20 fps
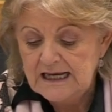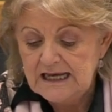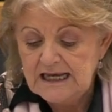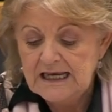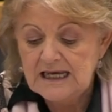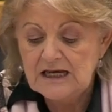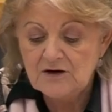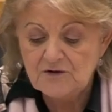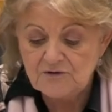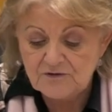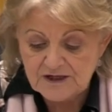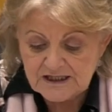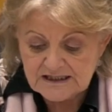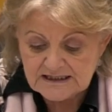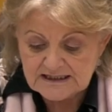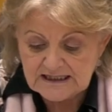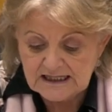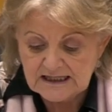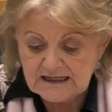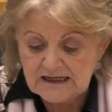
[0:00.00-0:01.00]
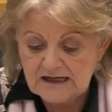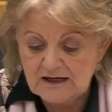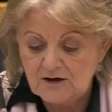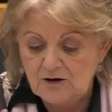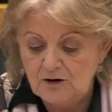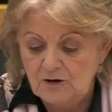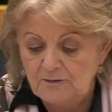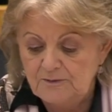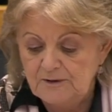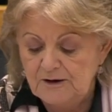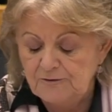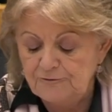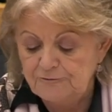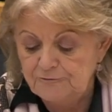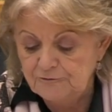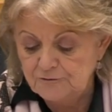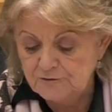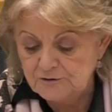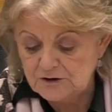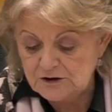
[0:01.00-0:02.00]
increasing global
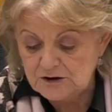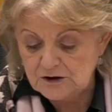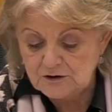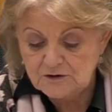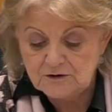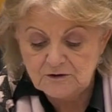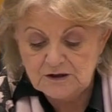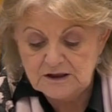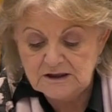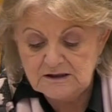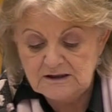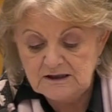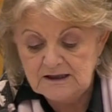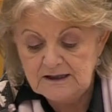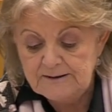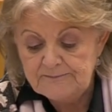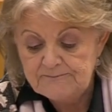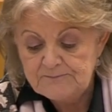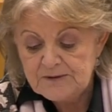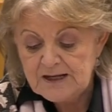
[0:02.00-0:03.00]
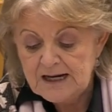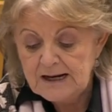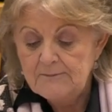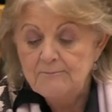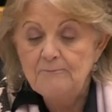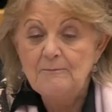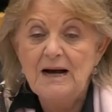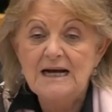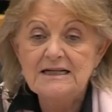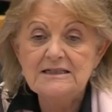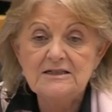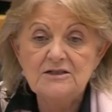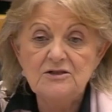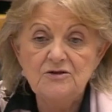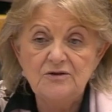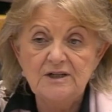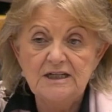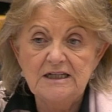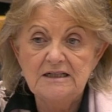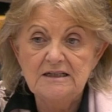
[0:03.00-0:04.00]
food security,
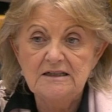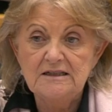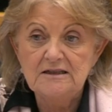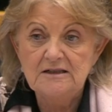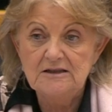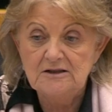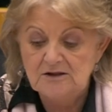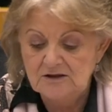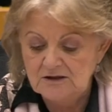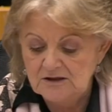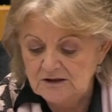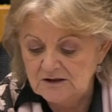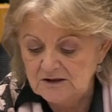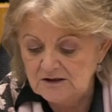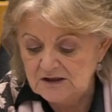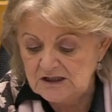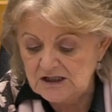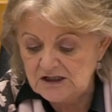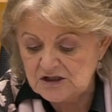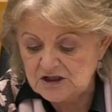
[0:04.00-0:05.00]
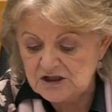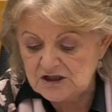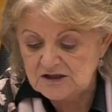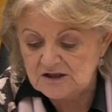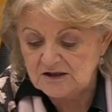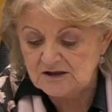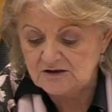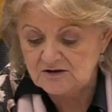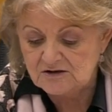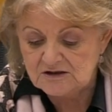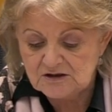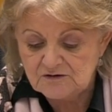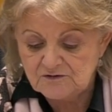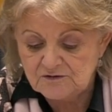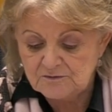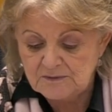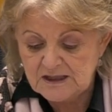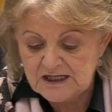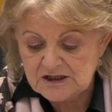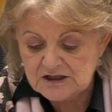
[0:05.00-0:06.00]
mastering the digital
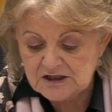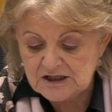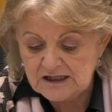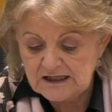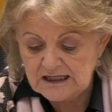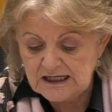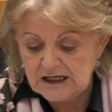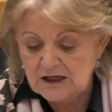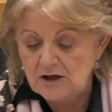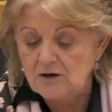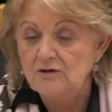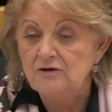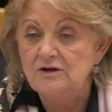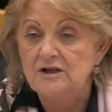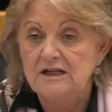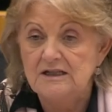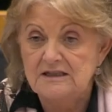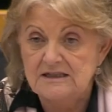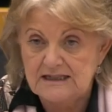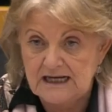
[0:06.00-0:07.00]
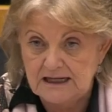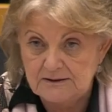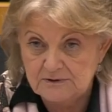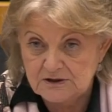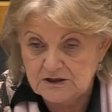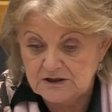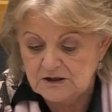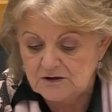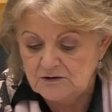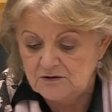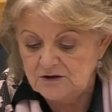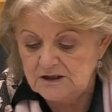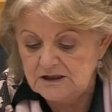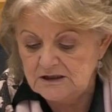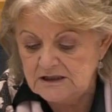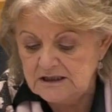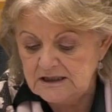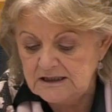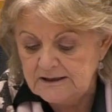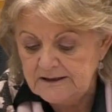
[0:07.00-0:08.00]
transformation, including
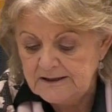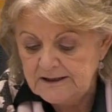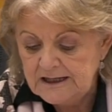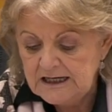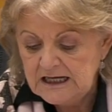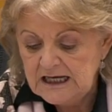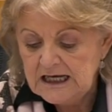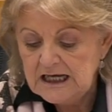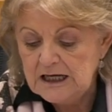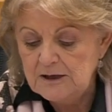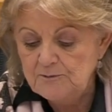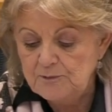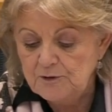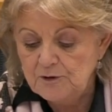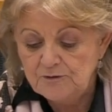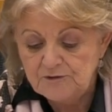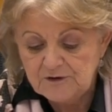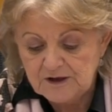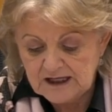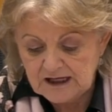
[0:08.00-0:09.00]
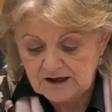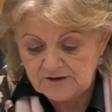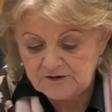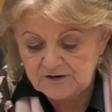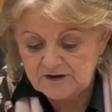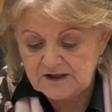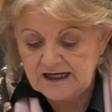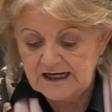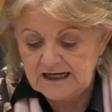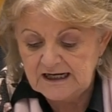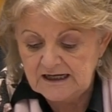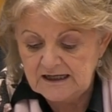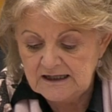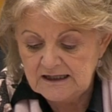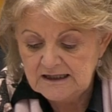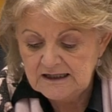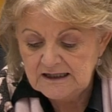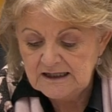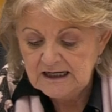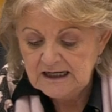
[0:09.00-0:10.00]
cybersecurity, improving healthcare,
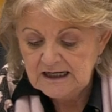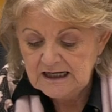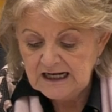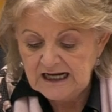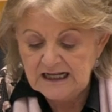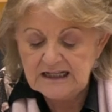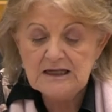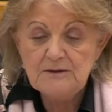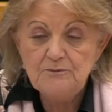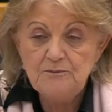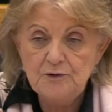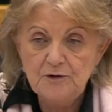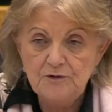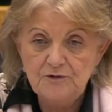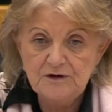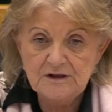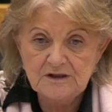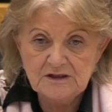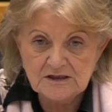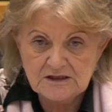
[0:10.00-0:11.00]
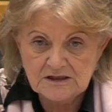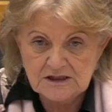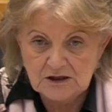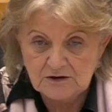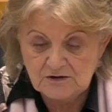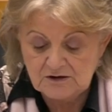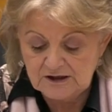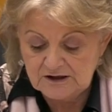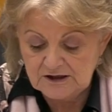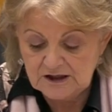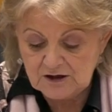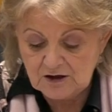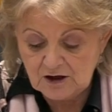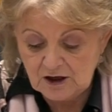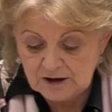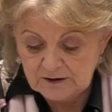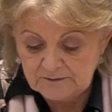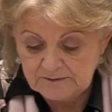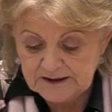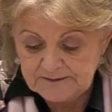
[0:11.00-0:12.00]
and improving the circular
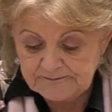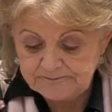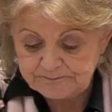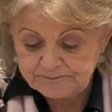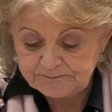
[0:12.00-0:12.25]
economy.